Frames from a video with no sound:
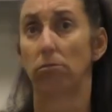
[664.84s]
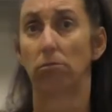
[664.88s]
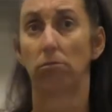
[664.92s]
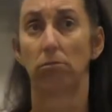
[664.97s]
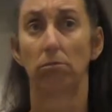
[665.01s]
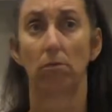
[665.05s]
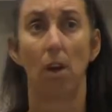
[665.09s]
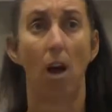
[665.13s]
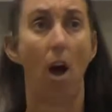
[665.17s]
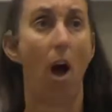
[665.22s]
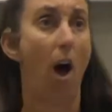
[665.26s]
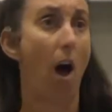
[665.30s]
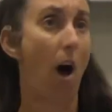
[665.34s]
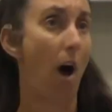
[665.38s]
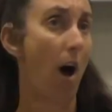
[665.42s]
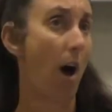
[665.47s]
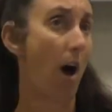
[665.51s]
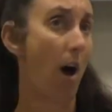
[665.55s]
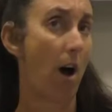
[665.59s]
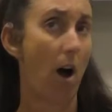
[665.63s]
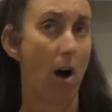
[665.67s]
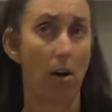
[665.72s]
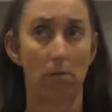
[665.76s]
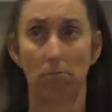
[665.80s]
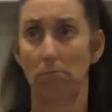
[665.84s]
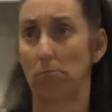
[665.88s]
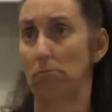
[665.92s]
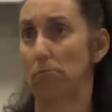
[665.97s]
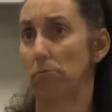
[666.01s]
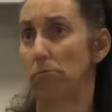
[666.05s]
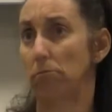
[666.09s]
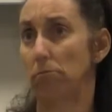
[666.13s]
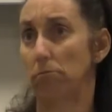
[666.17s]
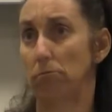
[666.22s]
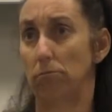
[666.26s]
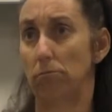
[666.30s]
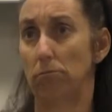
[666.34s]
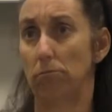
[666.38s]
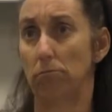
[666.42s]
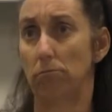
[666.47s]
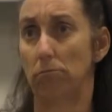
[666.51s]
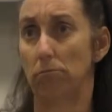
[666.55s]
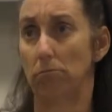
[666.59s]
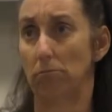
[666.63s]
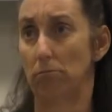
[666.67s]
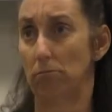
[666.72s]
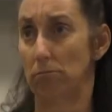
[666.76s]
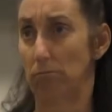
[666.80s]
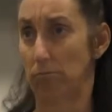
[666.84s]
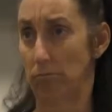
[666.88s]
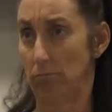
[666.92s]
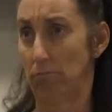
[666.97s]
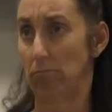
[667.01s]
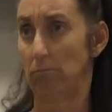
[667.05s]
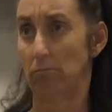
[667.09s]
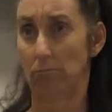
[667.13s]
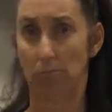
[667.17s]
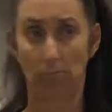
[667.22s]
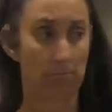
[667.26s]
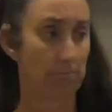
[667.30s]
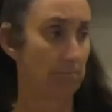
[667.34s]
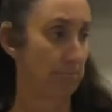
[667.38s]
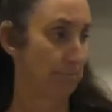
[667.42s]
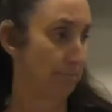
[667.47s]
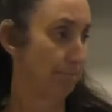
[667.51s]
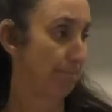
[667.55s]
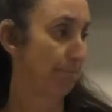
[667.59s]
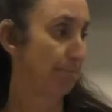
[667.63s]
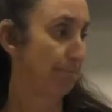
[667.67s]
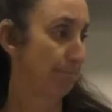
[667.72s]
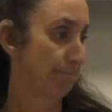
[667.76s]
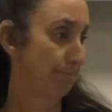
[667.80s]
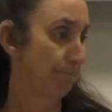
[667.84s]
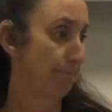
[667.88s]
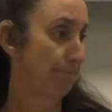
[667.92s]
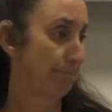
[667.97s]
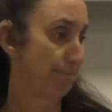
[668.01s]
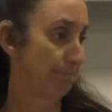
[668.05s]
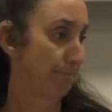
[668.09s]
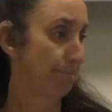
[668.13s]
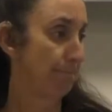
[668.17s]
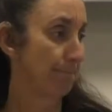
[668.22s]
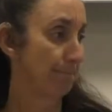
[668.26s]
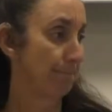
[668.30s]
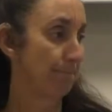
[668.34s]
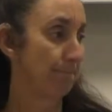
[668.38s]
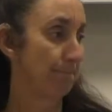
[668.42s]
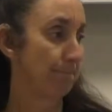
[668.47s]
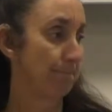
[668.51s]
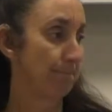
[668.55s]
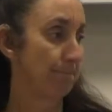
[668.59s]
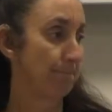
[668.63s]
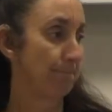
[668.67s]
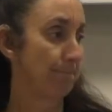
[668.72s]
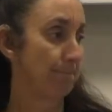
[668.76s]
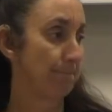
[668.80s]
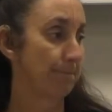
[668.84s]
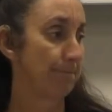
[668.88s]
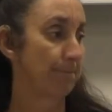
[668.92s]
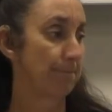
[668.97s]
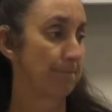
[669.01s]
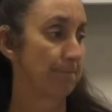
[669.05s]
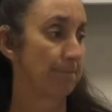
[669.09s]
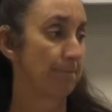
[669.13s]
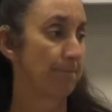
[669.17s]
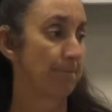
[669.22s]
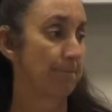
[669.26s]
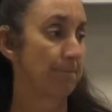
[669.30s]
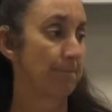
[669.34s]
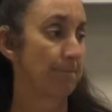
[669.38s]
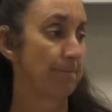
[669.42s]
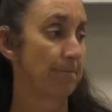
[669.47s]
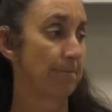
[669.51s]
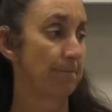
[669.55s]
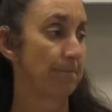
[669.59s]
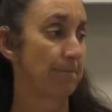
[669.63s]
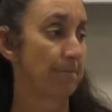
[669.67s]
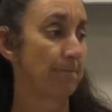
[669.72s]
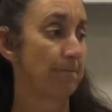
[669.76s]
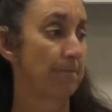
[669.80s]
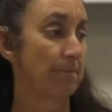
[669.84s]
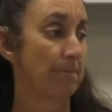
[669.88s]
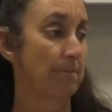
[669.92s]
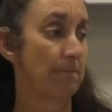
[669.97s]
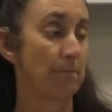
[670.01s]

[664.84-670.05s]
If something gets lost, you lose your direction.